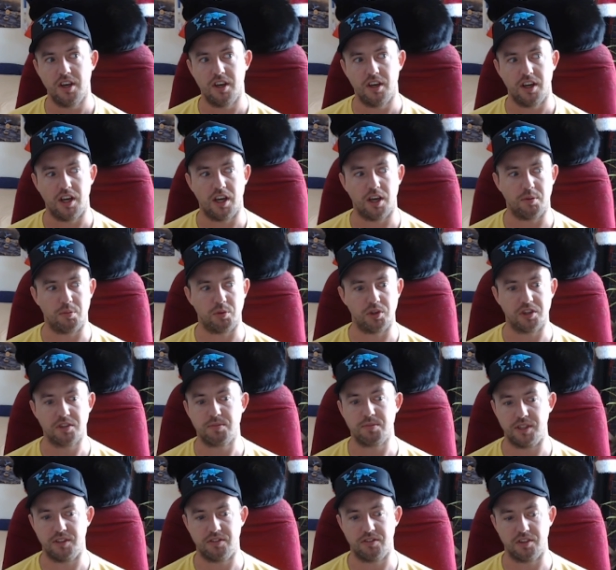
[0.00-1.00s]
which
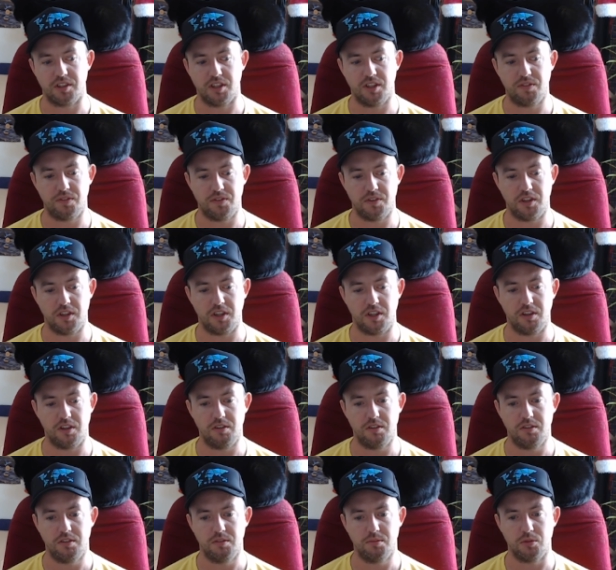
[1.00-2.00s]
means that if the
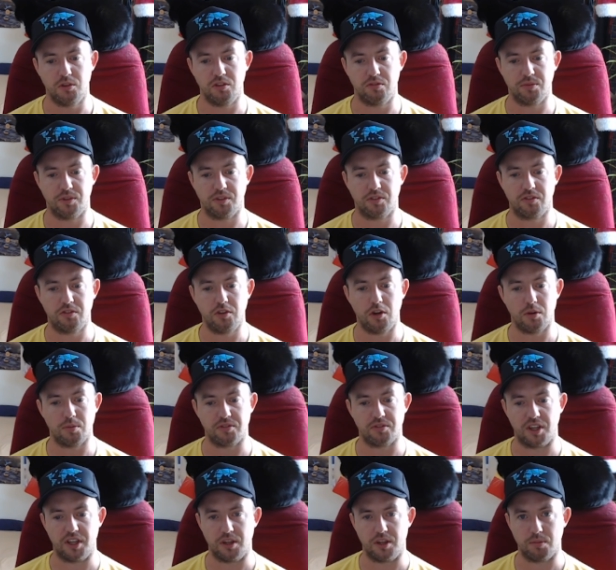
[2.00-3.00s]
movement stops
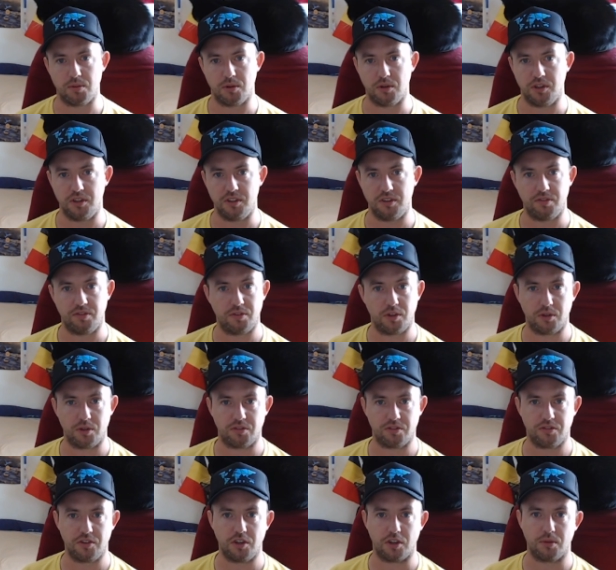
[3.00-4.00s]
at any point, if flow
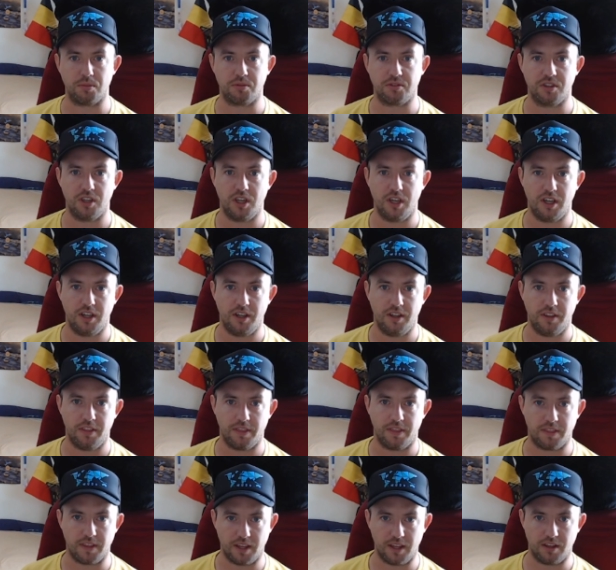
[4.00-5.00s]
stops,
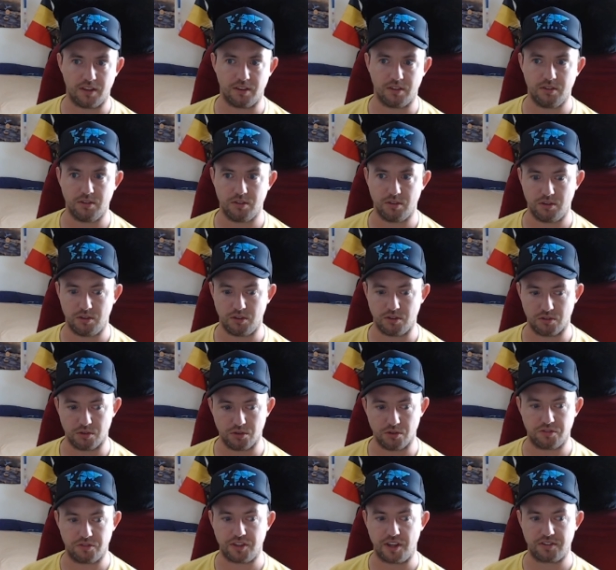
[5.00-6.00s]
then you're
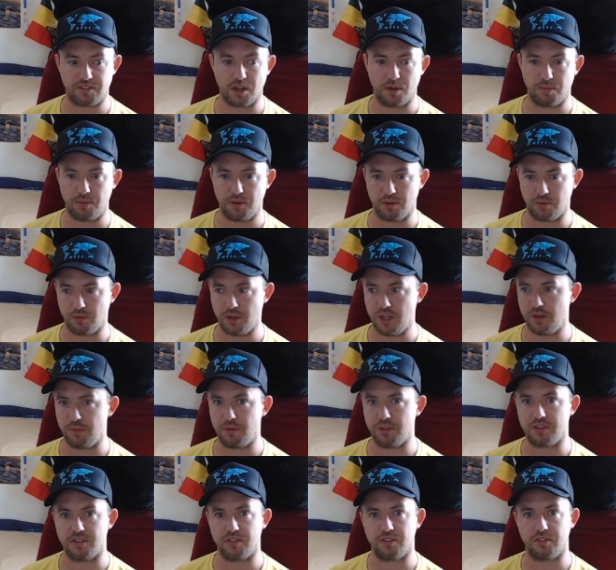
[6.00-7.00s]
all set up in a way
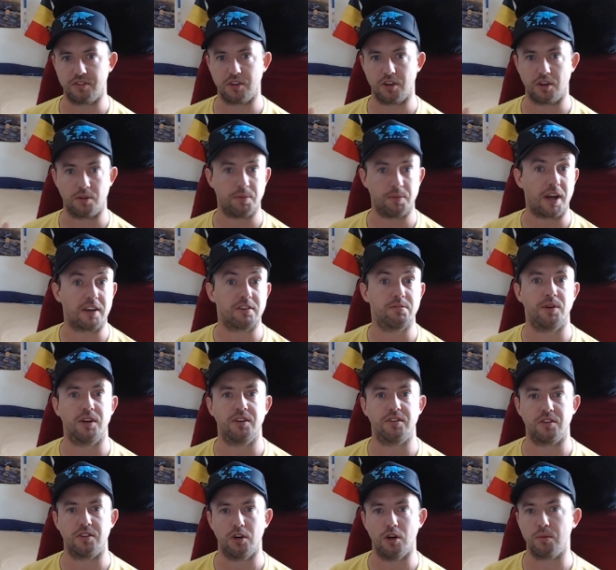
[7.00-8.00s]
which is going to
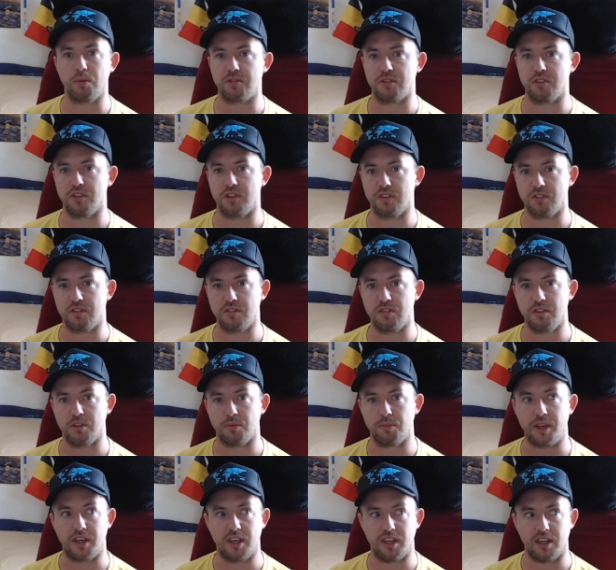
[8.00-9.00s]
maximize the options
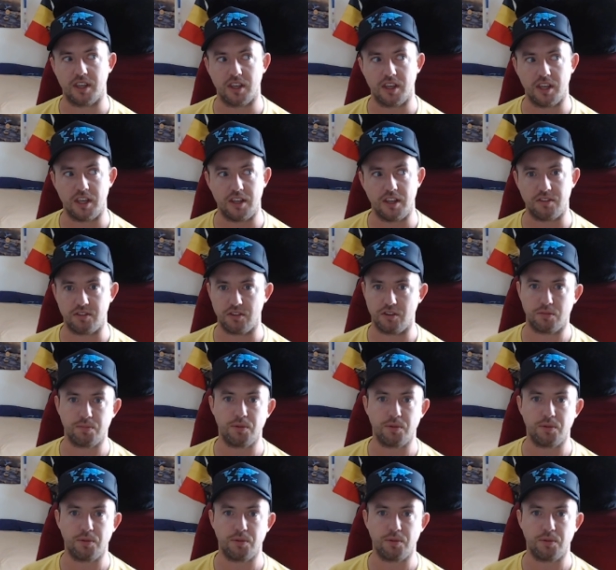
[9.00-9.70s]
and make it easy as